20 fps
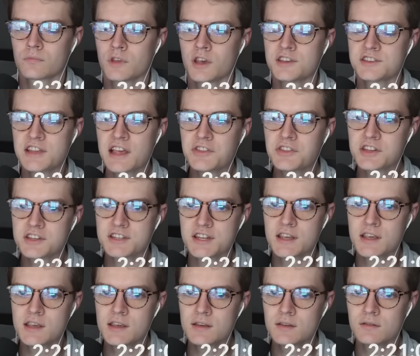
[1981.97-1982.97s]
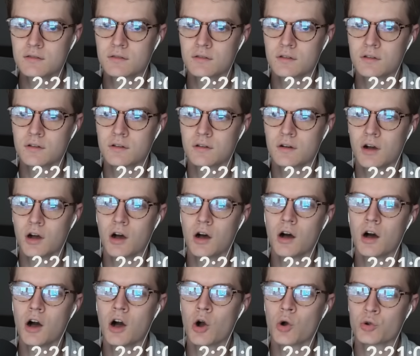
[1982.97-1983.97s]
Is that the T?
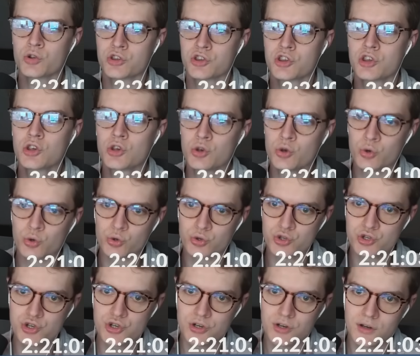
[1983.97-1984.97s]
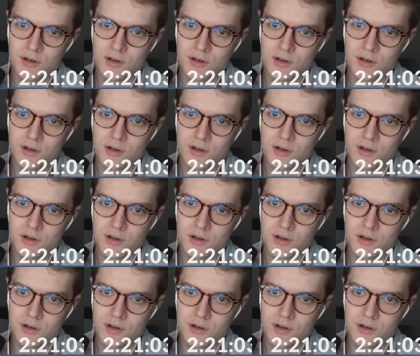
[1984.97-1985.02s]
Oh, huge.